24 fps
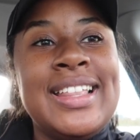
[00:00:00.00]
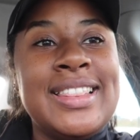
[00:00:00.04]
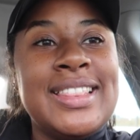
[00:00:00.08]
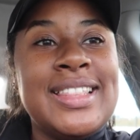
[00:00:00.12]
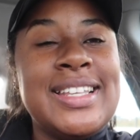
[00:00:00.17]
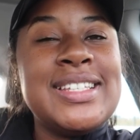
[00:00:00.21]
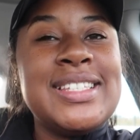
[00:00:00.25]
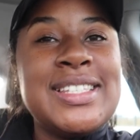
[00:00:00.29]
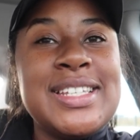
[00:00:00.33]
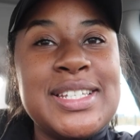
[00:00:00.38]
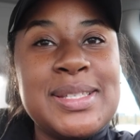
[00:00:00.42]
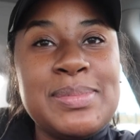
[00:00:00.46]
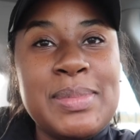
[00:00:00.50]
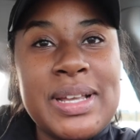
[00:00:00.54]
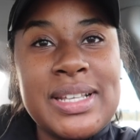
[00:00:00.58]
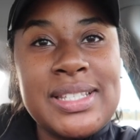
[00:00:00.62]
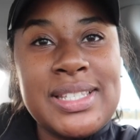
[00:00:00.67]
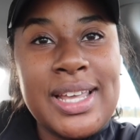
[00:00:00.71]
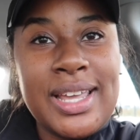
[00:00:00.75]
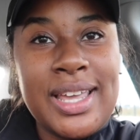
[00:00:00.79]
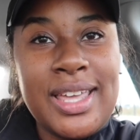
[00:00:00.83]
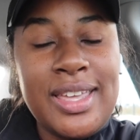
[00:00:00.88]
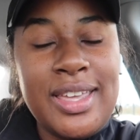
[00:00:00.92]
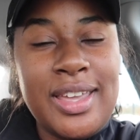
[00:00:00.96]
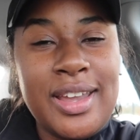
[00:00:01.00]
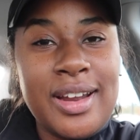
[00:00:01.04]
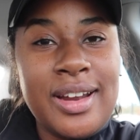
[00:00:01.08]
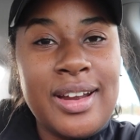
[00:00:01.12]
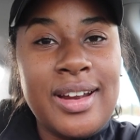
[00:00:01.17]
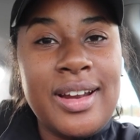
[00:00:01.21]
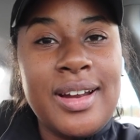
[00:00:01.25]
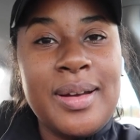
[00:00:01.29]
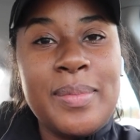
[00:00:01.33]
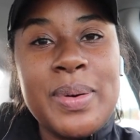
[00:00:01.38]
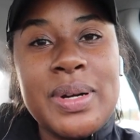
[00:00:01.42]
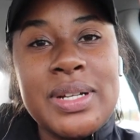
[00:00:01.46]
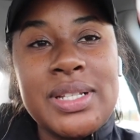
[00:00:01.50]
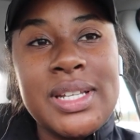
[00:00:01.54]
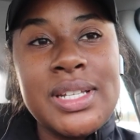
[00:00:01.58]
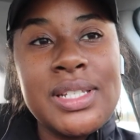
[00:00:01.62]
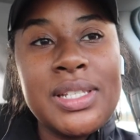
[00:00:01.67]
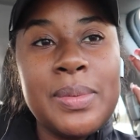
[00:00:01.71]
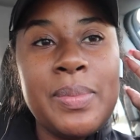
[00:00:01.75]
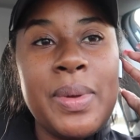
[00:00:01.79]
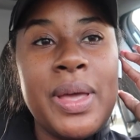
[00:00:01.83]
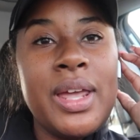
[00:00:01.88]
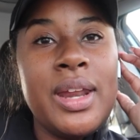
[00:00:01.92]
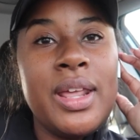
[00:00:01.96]
This is my second year
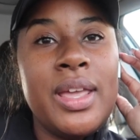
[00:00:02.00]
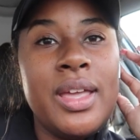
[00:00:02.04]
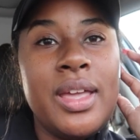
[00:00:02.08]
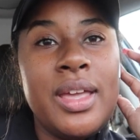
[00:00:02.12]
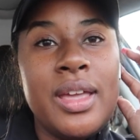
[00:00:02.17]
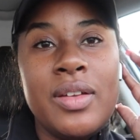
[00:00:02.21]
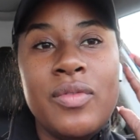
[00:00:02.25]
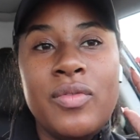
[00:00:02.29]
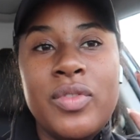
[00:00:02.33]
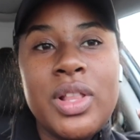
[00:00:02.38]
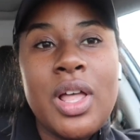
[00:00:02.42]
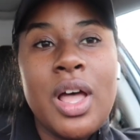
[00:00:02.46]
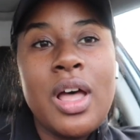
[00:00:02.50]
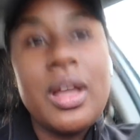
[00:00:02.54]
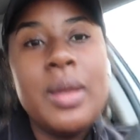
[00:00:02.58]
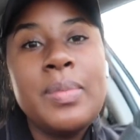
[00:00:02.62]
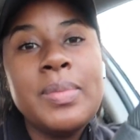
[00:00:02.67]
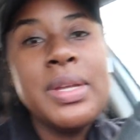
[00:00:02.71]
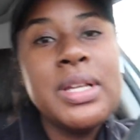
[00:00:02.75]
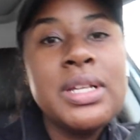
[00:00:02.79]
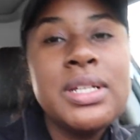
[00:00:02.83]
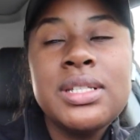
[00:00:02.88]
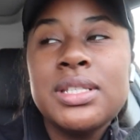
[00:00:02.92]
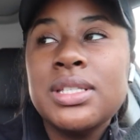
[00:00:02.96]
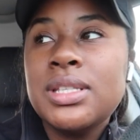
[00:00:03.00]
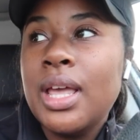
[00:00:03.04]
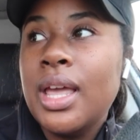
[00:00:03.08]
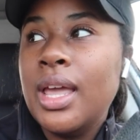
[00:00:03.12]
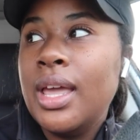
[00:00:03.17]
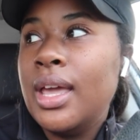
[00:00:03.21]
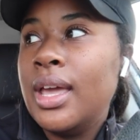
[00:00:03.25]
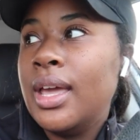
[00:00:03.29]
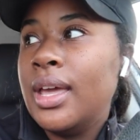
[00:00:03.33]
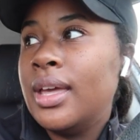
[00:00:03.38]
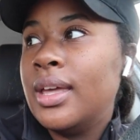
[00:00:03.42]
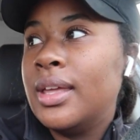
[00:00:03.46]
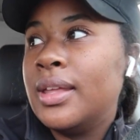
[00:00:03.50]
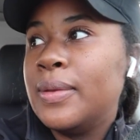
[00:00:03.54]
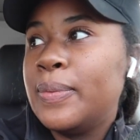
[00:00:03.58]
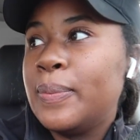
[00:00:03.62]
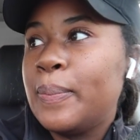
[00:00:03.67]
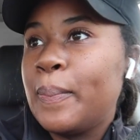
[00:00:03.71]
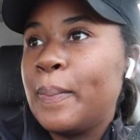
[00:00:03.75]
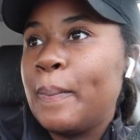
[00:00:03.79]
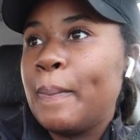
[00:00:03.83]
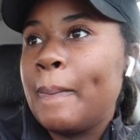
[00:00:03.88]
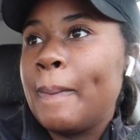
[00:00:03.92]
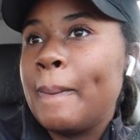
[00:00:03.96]
participating in Vlogmas
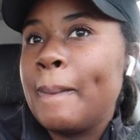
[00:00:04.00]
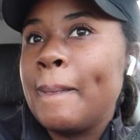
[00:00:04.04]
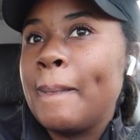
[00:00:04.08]
and